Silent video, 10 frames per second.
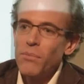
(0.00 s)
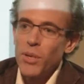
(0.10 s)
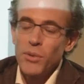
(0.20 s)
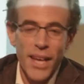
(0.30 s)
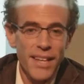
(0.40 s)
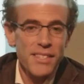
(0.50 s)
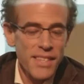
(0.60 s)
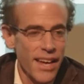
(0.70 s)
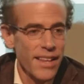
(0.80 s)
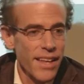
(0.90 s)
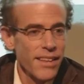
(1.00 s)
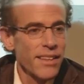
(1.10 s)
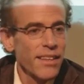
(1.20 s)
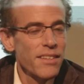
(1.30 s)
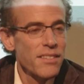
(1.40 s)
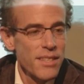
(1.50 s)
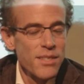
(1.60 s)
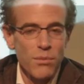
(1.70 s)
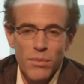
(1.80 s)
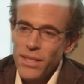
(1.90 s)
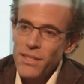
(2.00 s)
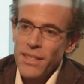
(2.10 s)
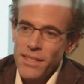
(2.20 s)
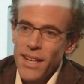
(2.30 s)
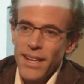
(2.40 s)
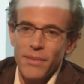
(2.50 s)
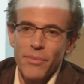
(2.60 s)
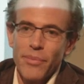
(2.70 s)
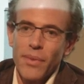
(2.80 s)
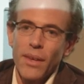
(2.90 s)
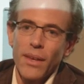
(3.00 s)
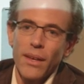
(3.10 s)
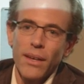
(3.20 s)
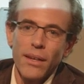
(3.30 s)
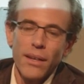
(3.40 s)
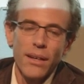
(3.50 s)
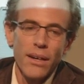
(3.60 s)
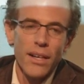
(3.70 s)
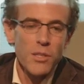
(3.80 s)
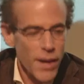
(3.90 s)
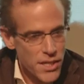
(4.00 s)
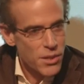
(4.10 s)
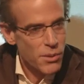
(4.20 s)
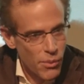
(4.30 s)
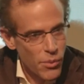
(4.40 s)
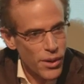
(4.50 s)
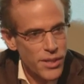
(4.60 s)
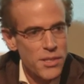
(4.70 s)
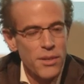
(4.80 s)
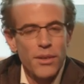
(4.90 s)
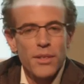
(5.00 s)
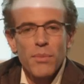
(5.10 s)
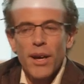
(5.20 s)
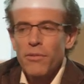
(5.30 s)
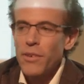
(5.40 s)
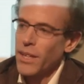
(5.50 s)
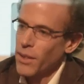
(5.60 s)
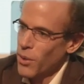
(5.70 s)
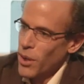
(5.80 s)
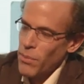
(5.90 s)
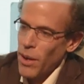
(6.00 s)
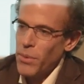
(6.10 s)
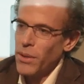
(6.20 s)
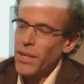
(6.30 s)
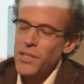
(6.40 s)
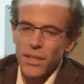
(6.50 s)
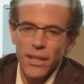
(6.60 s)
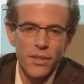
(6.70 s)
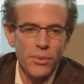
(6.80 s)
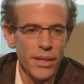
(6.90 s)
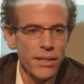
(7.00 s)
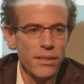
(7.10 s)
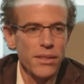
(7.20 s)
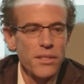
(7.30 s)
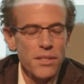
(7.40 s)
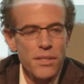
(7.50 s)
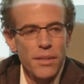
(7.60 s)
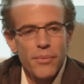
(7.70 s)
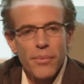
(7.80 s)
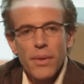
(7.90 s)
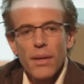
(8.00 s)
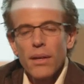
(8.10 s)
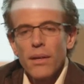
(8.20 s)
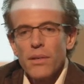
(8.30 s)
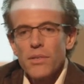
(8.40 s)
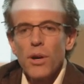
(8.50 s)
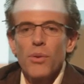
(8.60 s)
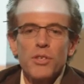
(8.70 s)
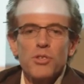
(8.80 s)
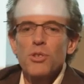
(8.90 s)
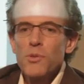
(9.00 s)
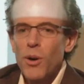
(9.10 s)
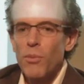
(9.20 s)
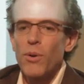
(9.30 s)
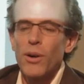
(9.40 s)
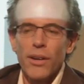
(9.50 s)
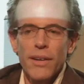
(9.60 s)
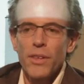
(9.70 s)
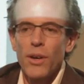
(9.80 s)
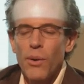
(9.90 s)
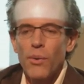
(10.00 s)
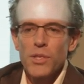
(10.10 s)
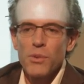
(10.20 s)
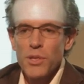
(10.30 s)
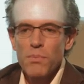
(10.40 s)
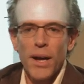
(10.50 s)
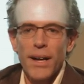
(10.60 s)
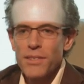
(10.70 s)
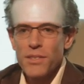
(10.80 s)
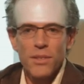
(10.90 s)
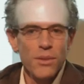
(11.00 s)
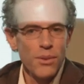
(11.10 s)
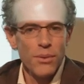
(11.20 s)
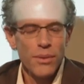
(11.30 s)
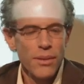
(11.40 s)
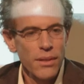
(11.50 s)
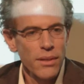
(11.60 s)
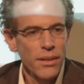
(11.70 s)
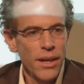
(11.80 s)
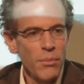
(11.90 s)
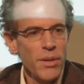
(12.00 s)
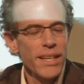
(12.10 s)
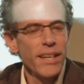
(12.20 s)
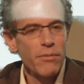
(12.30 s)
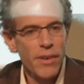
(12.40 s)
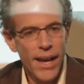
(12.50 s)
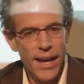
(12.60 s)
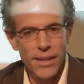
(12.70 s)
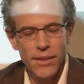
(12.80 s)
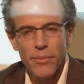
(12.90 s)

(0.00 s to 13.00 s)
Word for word: but you can say that the system is insane, especially when we're concerned about feeding a growing population and doing it deliciously. So this juice pulp burger, even though it was a response to an immediate fad